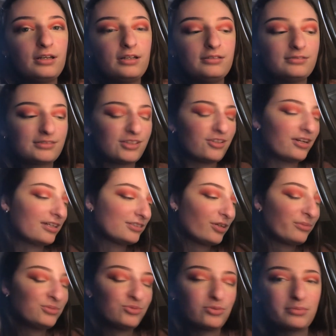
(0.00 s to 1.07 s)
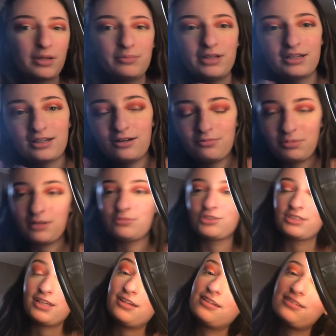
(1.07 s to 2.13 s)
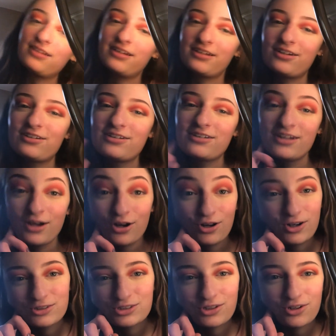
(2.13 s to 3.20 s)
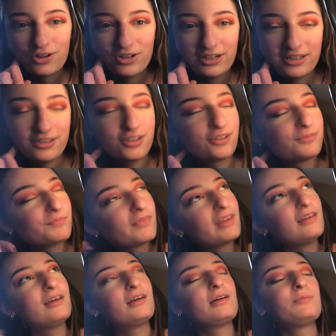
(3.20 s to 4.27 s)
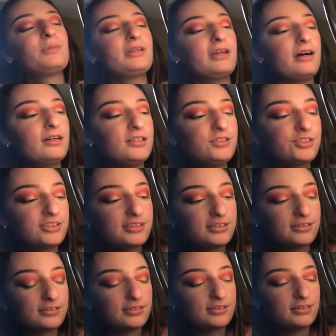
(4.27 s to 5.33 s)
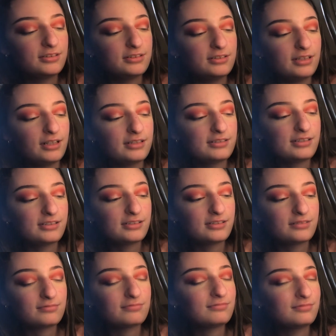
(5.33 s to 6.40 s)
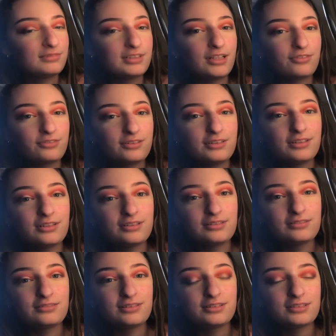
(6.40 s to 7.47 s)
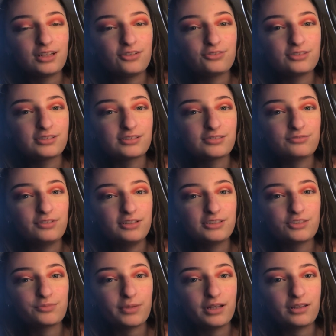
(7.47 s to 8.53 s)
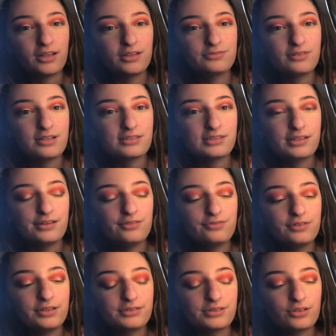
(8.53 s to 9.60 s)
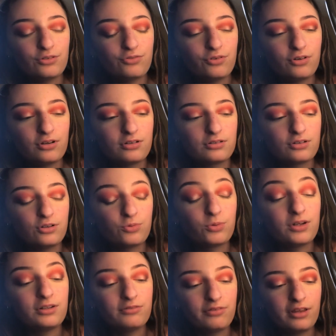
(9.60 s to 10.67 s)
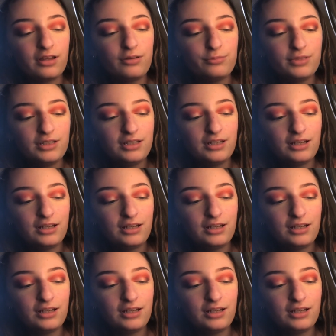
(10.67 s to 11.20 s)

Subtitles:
And sorry, I stopped doing my makeup. I'm just getting, like, heart to heart here. But yeah, this is definitely the toughest phase of my life, I'd say, phase so far, or one of them.